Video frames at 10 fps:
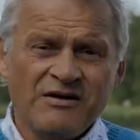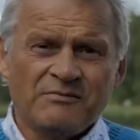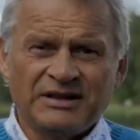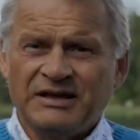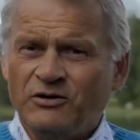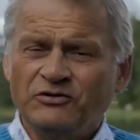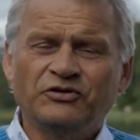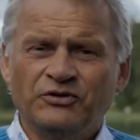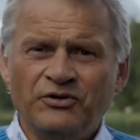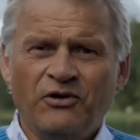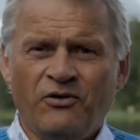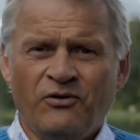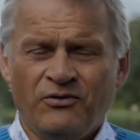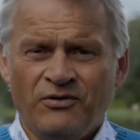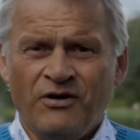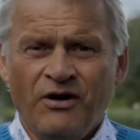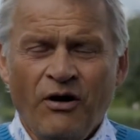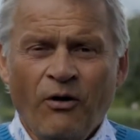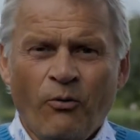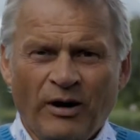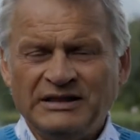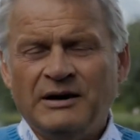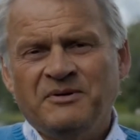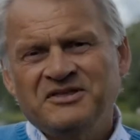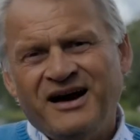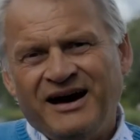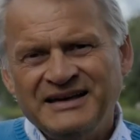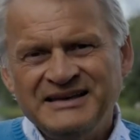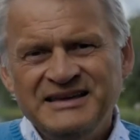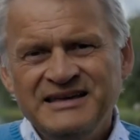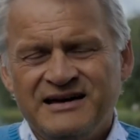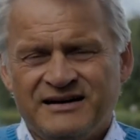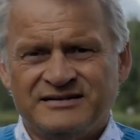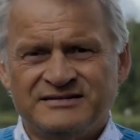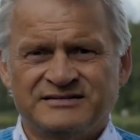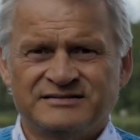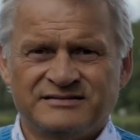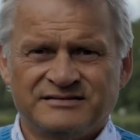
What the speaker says: but they also know what type of the ideas